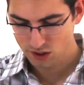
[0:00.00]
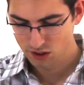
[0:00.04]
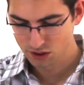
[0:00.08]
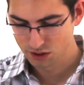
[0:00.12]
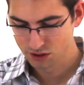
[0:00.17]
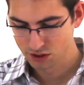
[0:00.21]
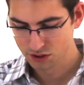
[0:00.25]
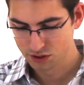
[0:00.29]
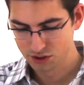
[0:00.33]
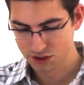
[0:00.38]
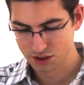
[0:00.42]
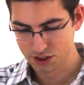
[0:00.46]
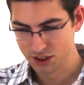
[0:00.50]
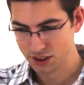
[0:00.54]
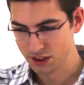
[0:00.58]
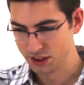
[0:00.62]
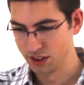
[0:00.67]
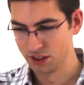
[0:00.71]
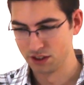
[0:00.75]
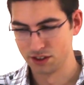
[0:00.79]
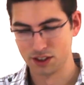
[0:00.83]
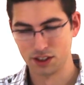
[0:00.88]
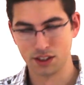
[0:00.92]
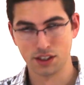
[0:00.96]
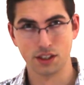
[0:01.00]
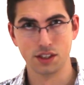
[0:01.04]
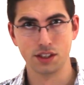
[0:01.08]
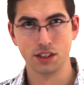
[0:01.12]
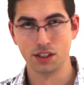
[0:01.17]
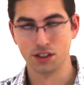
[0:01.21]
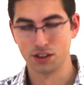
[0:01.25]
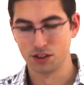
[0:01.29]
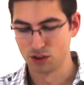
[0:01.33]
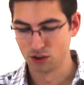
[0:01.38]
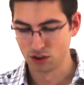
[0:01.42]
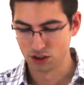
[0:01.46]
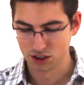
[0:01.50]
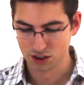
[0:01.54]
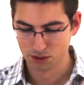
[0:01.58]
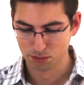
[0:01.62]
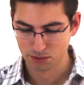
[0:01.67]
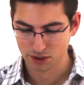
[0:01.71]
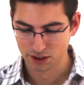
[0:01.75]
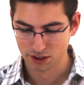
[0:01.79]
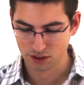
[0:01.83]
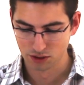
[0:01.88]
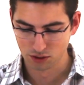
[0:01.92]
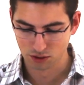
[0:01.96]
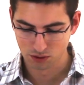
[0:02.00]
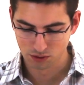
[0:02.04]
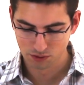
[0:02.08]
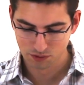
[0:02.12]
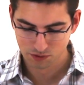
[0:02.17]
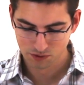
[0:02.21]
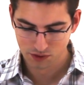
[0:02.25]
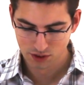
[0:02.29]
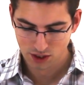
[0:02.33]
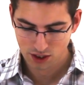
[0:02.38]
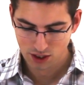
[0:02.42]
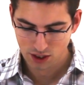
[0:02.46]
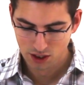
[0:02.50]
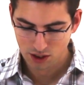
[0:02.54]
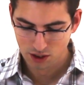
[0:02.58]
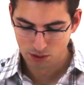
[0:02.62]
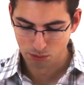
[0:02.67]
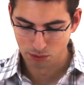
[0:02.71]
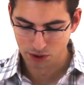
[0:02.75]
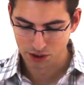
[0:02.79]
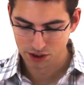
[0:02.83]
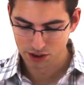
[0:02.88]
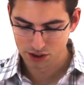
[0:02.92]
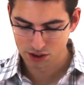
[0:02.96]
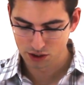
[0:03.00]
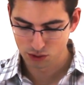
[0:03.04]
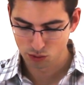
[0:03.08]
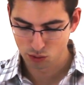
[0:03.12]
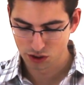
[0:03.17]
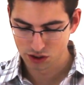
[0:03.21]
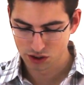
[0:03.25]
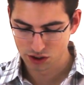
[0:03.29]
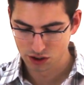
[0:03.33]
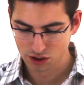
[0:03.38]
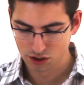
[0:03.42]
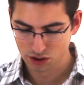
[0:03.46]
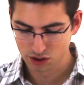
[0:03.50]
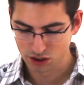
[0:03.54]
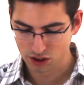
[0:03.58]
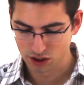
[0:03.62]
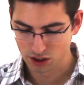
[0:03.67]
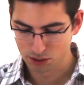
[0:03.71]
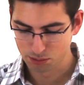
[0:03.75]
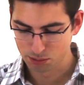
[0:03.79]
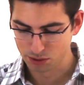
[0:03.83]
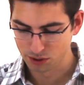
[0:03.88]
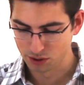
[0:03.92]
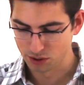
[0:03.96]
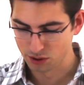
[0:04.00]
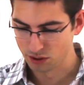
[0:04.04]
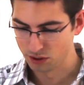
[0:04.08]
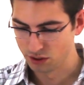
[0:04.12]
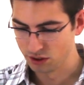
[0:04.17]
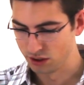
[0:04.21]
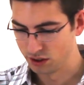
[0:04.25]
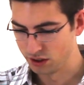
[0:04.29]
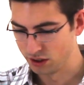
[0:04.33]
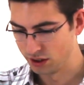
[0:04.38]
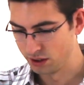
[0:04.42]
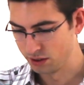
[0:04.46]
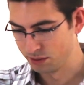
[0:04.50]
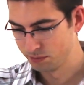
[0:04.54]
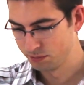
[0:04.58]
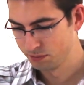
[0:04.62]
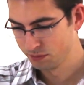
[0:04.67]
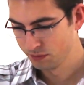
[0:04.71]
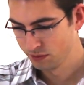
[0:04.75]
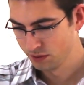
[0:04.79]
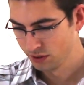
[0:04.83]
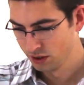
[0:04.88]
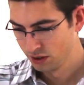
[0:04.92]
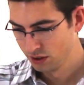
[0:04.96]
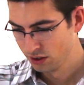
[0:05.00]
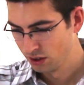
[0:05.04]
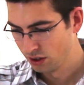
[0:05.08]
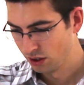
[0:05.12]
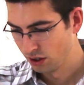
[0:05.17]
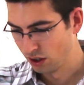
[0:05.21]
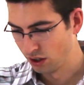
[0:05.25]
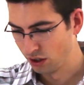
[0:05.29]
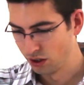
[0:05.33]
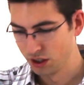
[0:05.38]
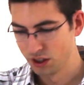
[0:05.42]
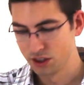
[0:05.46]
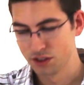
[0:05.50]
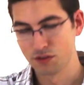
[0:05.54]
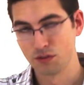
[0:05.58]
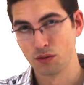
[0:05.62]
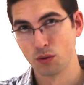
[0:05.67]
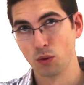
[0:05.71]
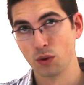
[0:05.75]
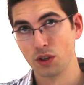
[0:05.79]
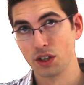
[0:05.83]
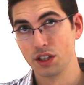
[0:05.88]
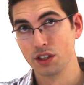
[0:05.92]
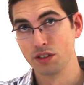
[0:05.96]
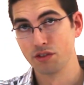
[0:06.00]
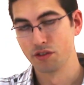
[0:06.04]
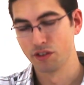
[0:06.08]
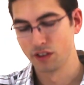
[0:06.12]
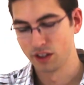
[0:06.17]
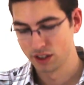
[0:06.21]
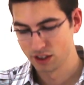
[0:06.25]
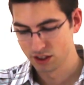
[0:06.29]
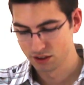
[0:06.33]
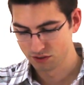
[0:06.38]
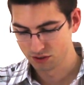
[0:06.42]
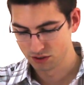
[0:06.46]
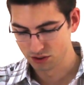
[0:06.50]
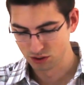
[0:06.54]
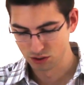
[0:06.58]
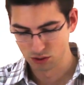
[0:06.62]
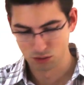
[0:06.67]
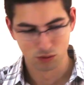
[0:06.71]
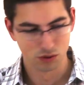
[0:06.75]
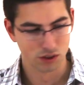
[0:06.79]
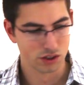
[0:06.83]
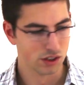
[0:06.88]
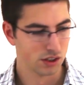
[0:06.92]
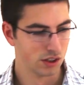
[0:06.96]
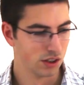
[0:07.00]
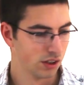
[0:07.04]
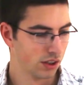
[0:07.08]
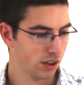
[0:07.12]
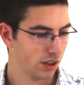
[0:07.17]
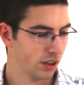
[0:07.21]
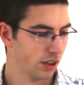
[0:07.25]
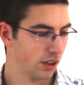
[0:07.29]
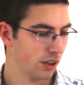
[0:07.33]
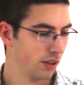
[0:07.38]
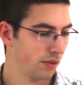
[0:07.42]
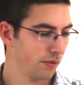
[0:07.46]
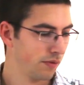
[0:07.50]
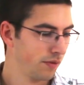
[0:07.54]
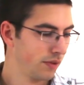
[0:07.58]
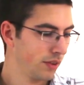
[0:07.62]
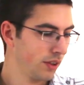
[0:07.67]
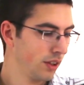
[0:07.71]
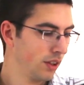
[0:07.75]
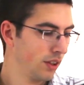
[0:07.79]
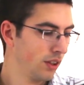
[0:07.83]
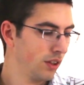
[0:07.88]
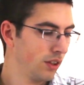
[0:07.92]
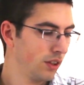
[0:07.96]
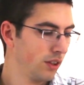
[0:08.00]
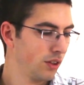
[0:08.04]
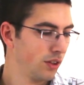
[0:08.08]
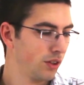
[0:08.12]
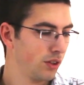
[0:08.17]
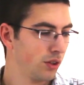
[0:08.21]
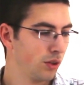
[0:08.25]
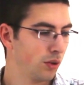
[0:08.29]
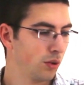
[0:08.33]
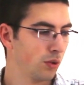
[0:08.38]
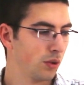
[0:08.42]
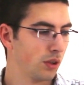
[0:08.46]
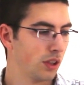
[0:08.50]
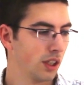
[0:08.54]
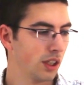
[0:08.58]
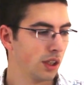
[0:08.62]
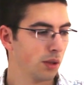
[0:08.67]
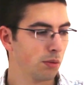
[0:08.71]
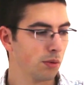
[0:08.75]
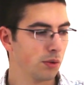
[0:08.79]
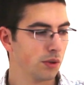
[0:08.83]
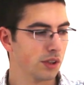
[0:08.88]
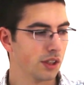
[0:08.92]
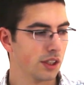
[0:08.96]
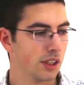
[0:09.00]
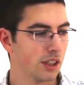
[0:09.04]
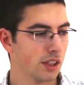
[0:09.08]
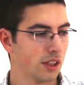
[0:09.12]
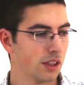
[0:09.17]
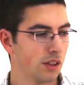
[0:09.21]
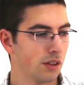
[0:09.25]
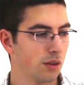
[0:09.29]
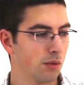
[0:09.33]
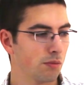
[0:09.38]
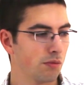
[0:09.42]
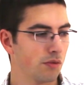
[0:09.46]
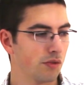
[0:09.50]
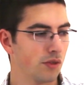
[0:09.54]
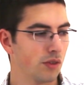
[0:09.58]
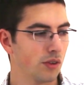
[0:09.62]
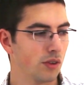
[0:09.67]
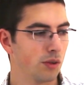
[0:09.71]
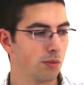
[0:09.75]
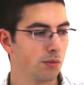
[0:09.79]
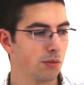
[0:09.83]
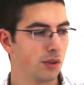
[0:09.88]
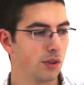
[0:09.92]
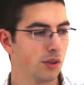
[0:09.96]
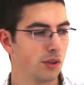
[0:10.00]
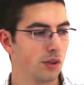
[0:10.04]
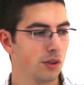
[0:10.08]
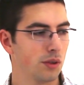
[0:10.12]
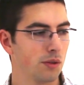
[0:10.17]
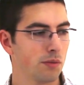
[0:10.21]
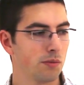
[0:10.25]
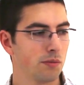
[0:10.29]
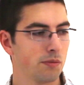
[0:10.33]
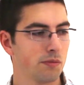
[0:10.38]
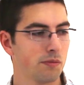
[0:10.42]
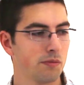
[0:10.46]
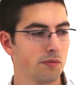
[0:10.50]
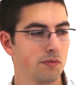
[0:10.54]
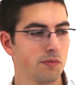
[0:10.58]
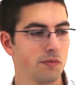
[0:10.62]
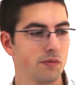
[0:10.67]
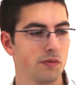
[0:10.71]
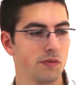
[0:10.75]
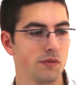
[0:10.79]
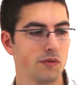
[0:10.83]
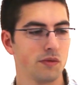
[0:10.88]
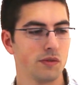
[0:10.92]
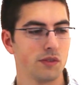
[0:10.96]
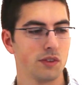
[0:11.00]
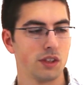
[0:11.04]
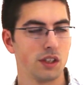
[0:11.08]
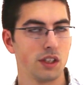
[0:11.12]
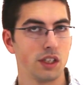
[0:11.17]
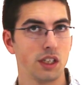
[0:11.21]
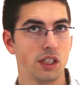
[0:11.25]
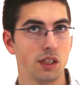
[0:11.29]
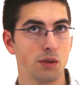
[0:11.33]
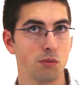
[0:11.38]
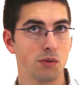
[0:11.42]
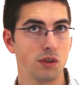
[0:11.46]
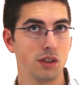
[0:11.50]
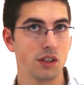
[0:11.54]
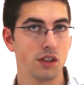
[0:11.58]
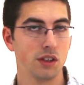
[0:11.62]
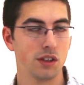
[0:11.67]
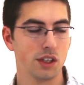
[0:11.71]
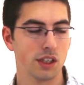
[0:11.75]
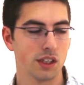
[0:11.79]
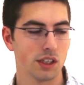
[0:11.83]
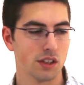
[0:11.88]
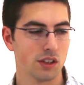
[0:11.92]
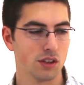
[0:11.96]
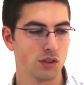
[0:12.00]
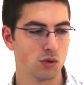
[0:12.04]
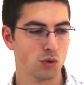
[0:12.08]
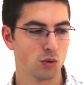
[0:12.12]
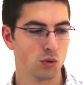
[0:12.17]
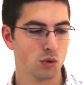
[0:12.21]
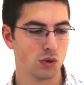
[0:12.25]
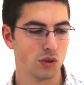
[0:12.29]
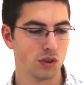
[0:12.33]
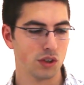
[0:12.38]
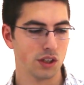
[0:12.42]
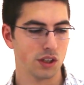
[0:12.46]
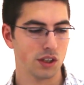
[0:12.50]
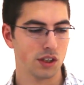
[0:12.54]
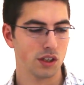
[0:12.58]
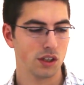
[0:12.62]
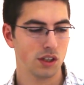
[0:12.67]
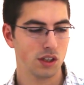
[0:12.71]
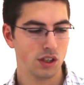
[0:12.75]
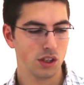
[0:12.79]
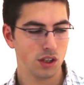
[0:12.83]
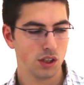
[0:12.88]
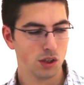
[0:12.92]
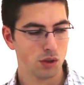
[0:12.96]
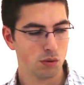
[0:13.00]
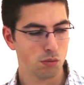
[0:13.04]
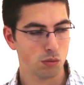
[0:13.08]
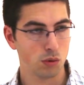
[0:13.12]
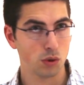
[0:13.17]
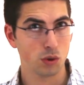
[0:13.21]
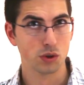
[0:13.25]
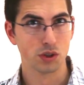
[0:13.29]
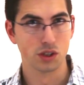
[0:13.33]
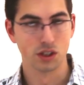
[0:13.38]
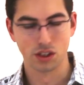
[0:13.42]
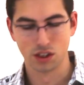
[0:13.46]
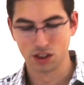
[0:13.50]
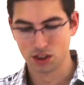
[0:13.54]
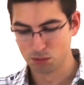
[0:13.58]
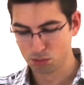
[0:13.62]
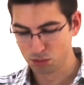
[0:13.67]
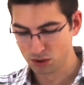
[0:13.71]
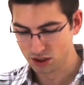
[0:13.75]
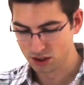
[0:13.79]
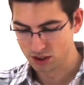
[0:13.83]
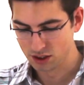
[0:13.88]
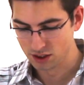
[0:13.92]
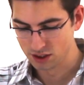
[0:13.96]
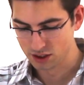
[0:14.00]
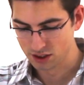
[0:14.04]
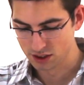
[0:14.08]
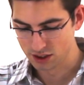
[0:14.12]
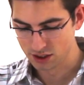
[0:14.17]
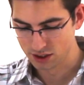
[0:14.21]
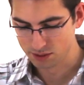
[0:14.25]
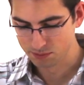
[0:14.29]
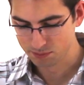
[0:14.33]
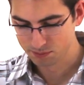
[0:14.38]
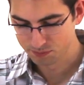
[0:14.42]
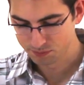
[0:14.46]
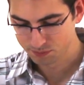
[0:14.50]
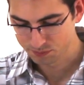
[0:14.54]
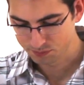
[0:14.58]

And there's details on it in the instruction manual. But this is what you hook up your RS485 to, which is the 2 cables that come from your camera here that control the motion on the PTZ.